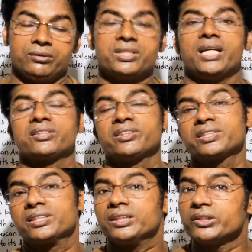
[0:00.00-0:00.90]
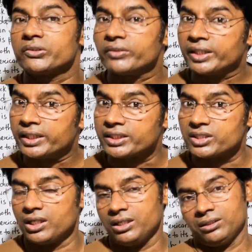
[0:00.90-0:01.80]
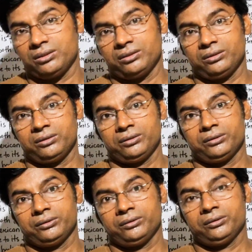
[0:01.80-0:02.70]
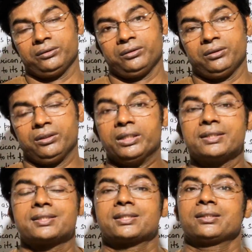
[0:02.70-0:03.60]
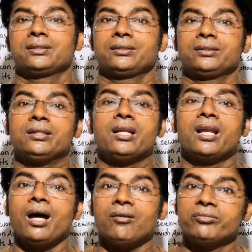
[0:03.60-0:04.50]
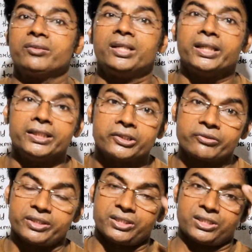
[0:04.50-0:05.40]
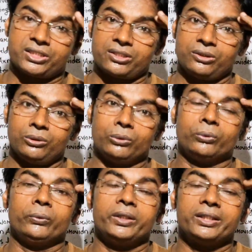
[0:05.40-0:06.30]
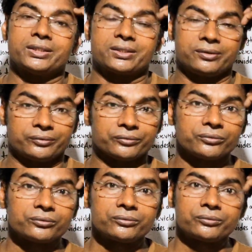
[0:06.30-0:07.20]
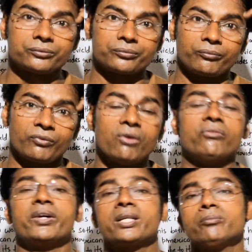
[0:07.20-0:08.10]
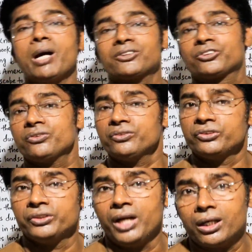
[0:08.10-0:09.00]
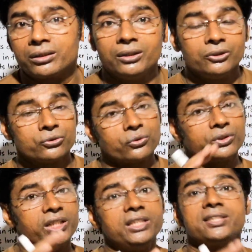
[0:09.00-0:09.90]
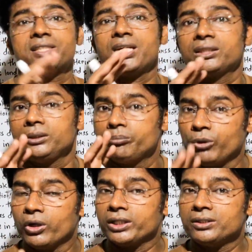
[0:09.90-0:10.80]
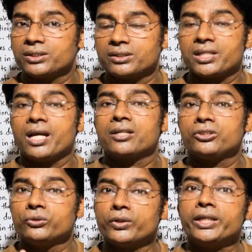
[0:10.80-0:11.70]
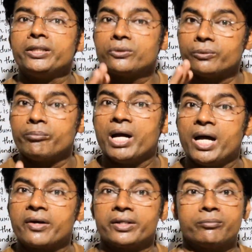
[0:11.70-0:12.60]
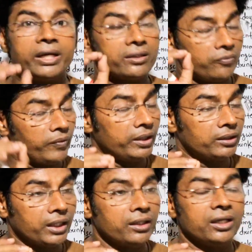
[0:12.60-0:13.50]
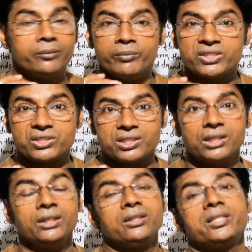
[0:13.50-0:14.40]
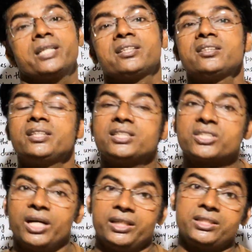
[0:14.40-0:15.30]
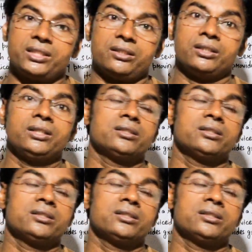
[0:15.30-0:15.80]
That is Renata, his love interest, who is very much young. So these are the points that you need to bear in mind. And one thing I missed, that is the title.